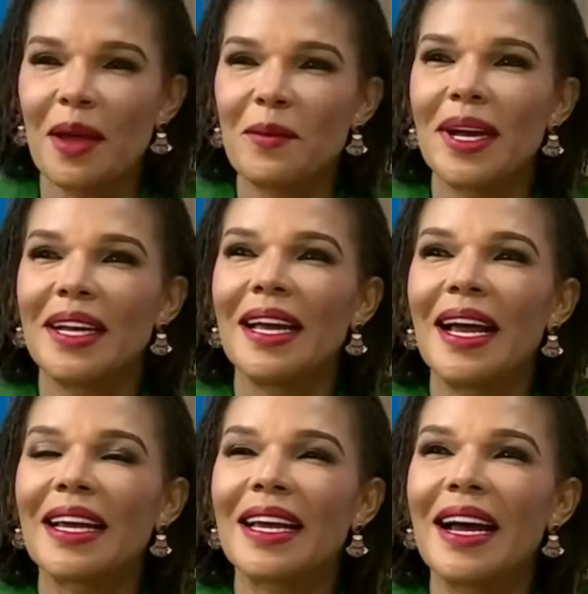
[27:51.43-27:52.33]
Well,
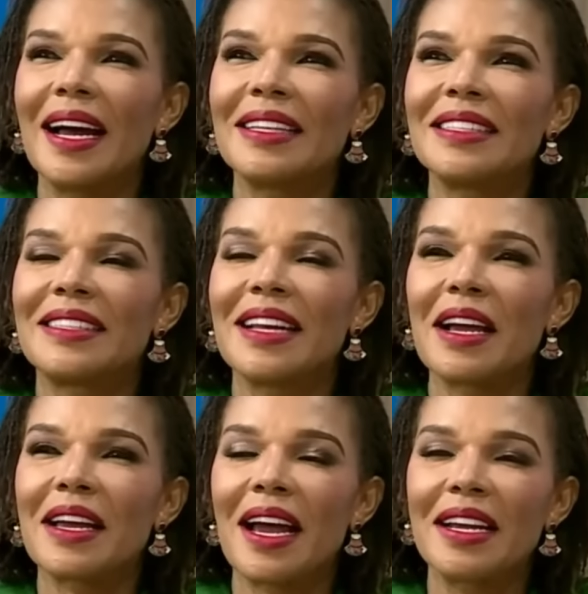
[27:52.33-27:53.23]
I can't
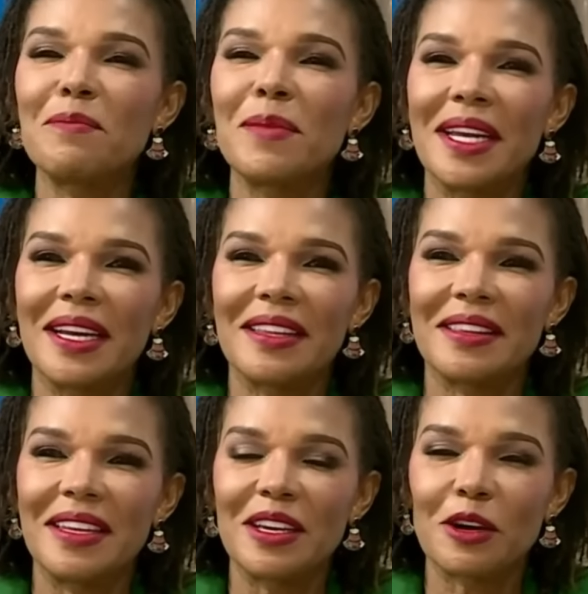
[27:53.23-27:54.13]
immediately
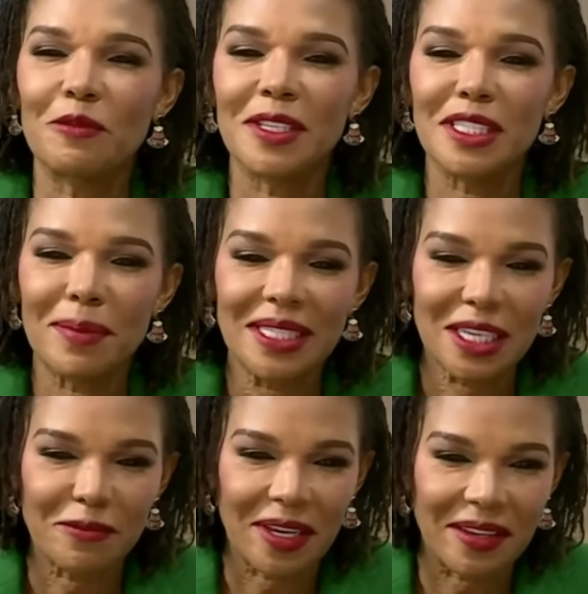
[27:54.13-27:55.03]
think of a
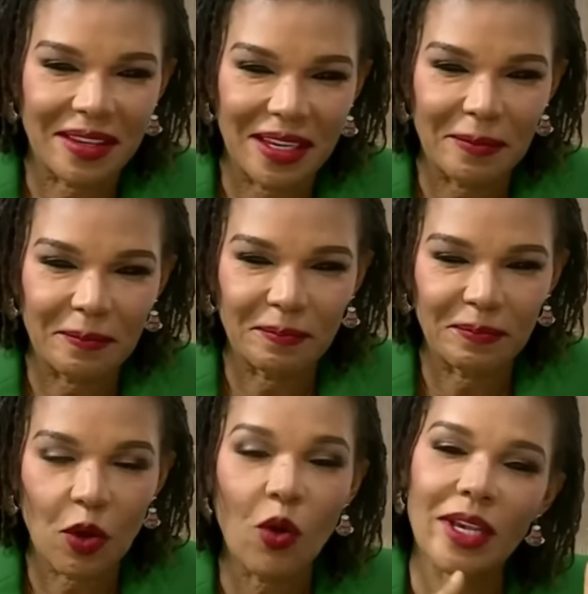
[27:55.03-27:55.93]
specific thing.
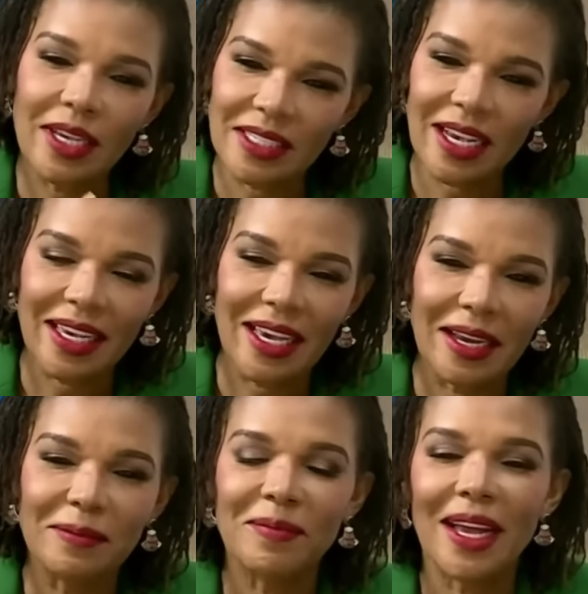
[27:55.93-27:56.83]
Oh yes, I
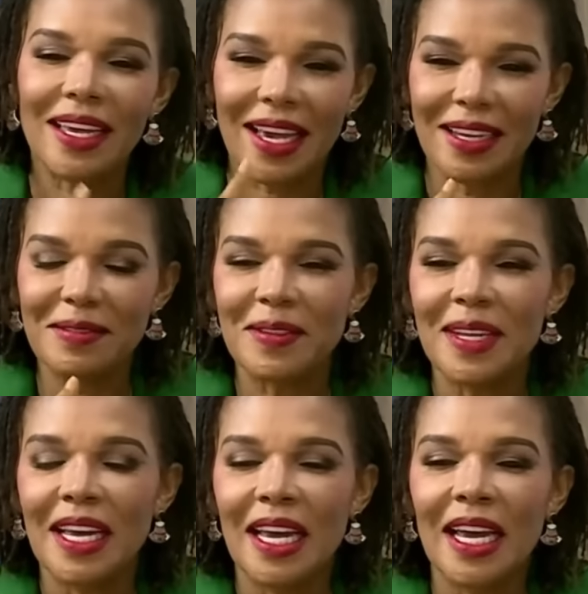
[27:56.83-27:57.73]
can.
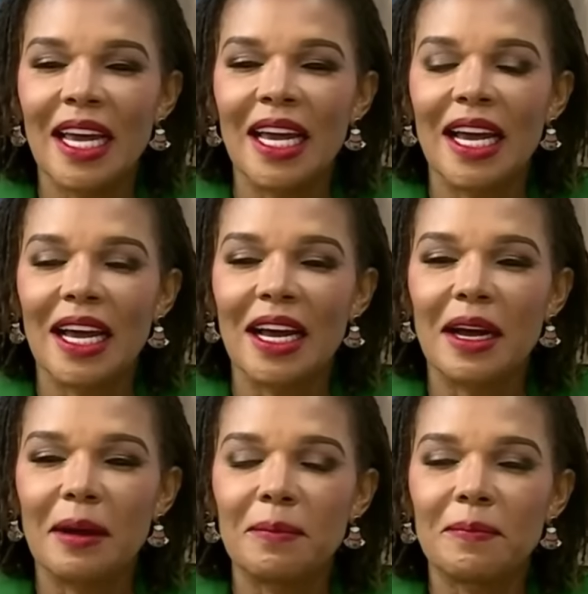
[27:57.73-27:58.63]

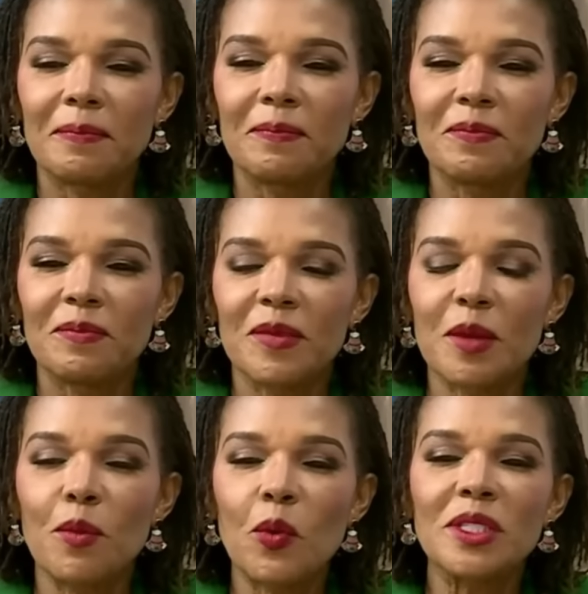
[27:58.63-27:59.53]
The
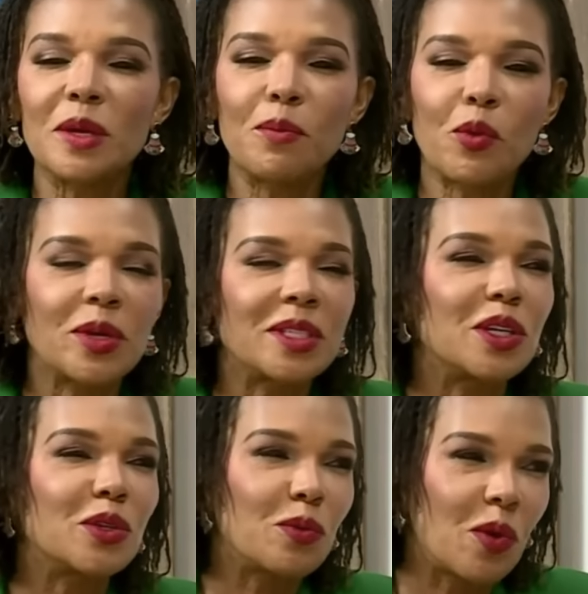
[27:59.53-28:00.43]
most
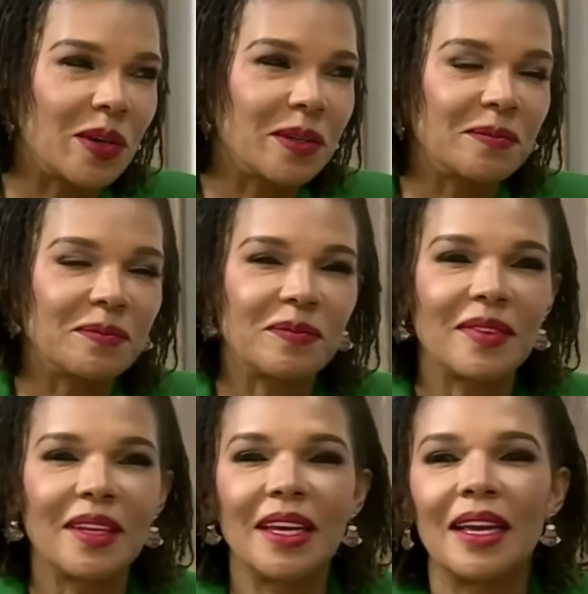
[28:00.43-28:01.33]
important one
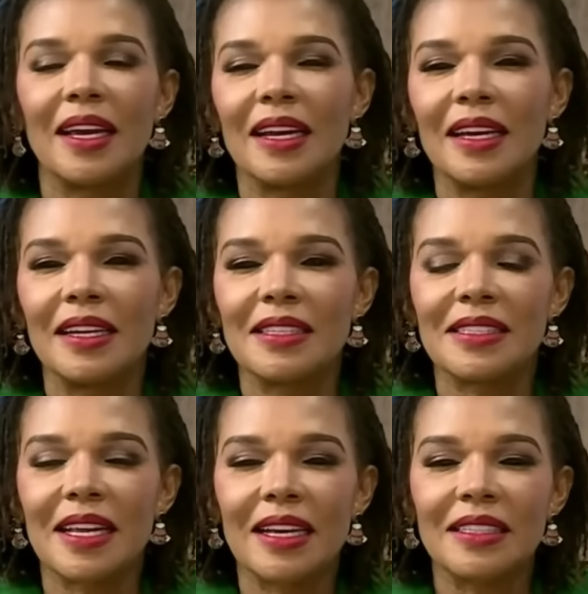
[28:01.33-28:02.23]

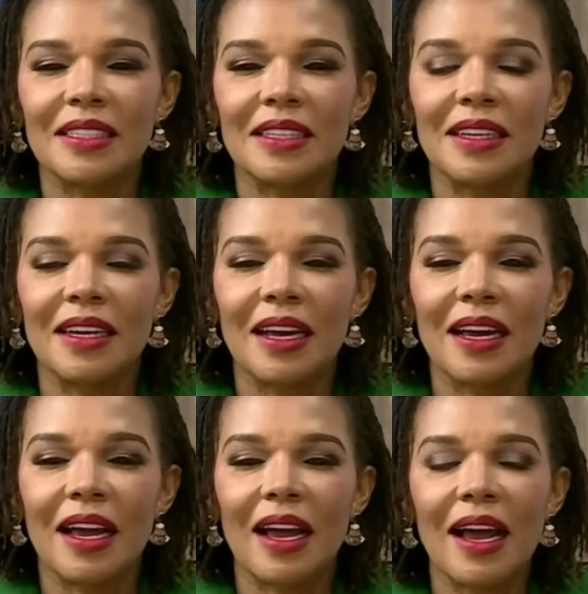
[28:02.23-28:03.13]
is that,
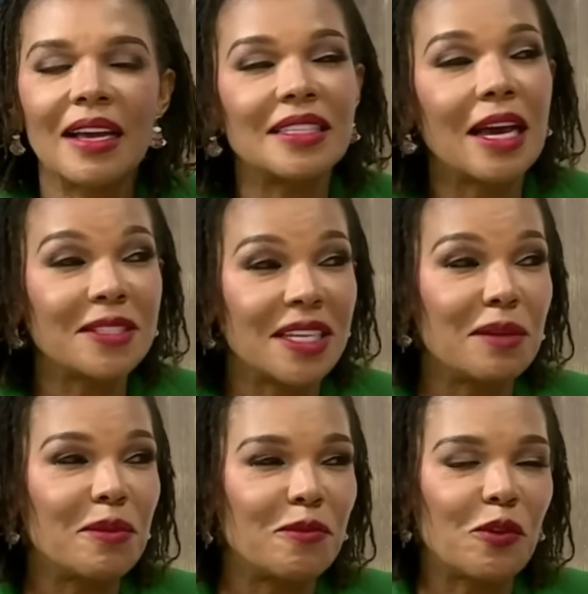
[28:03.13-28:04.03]
as I've
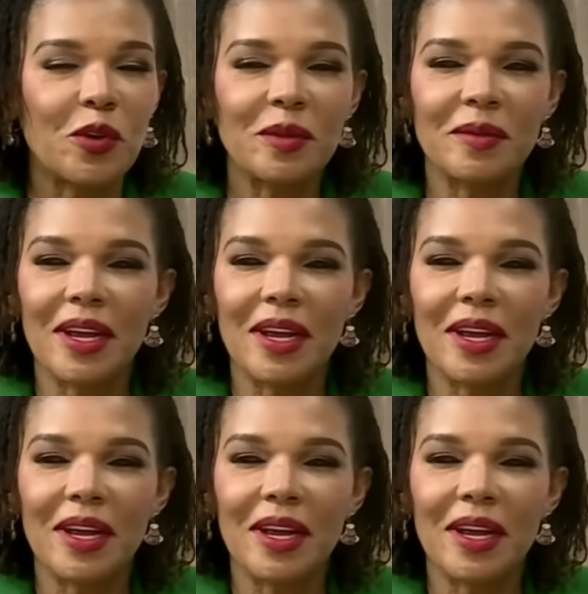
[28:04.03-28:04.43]
said before,